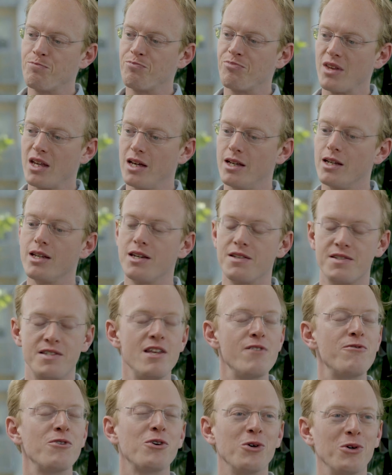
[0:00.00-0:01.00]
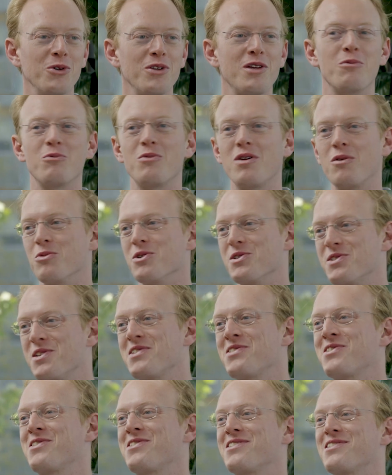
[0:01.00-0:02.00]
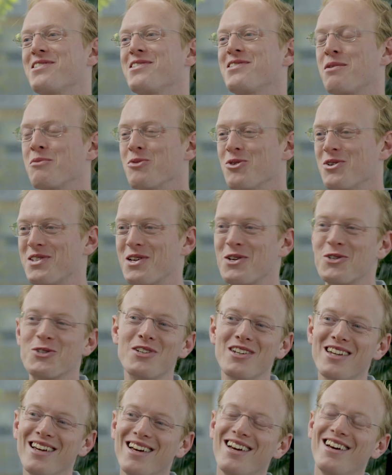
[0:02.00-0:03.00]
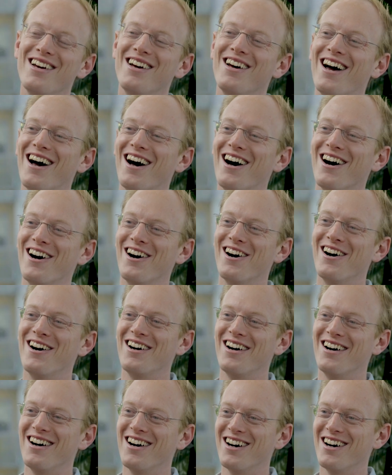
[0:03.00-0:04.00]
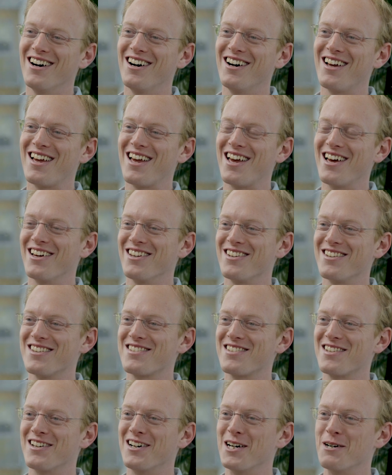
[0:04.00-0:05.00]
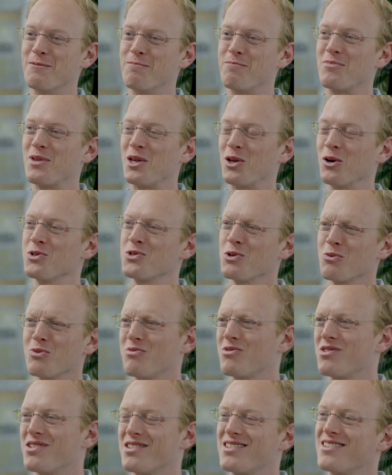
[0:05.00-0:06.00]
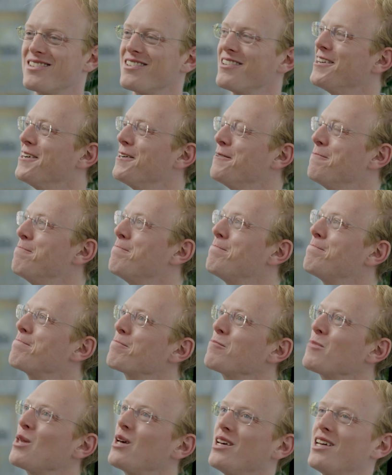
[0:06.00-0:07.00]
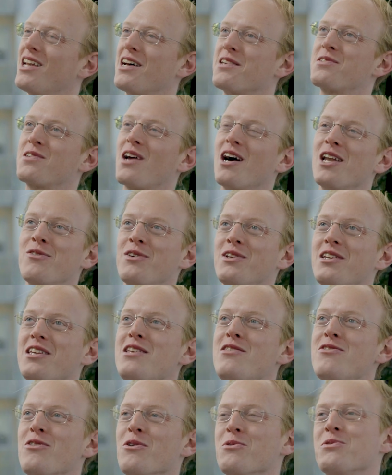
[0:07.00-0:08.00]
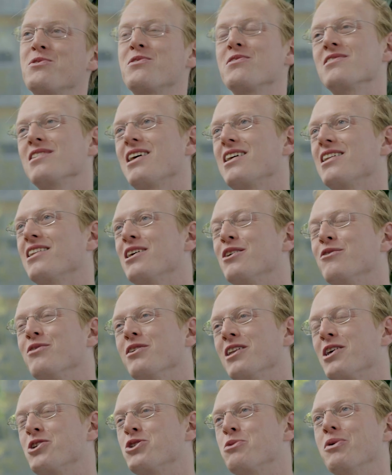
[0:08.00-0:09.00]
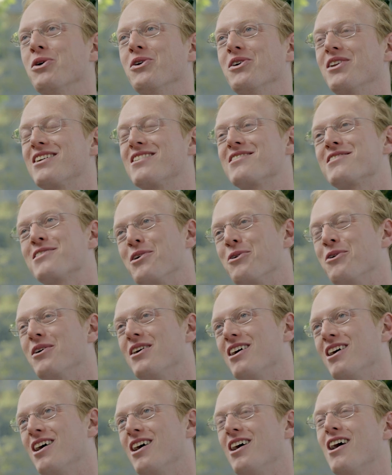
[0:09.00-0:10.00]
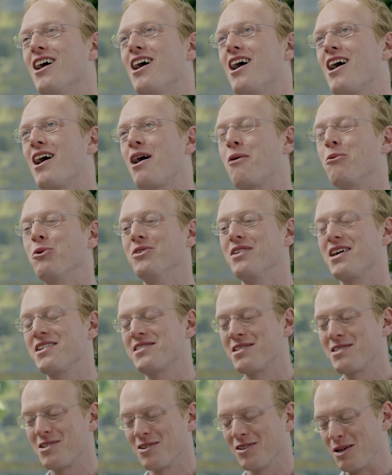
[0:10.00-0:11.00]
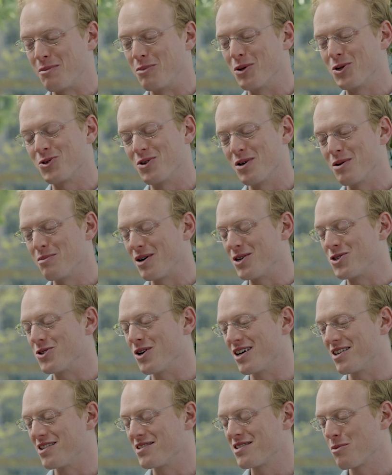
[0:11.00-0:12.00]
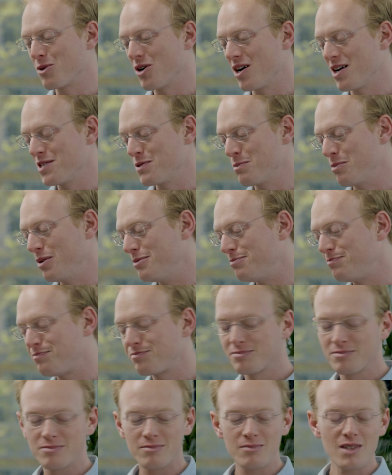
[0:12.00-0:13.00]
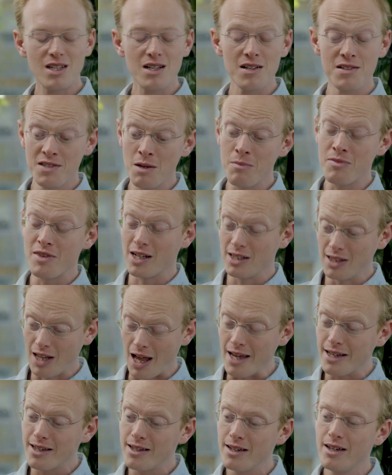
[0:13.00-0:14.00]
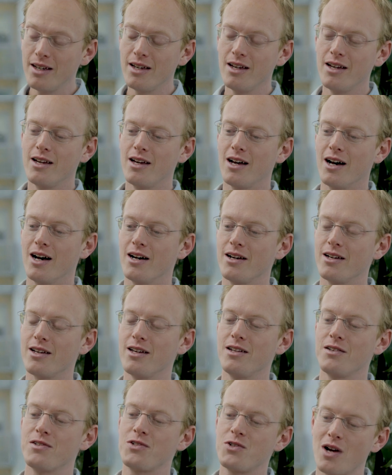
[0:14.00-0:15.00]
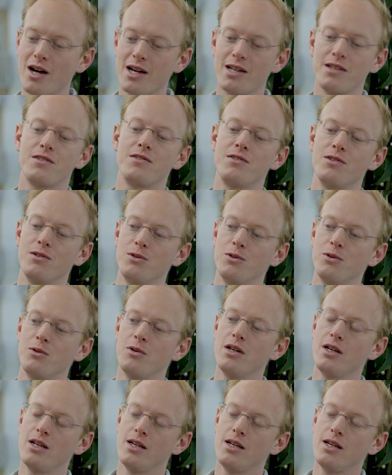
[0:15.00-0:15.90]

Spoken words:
it is difficult. It resists summarization, and it also just it has kind of an ethos slightly of illegibility. So I will necessarily butcher it by trying to summarize, but something like it is trying to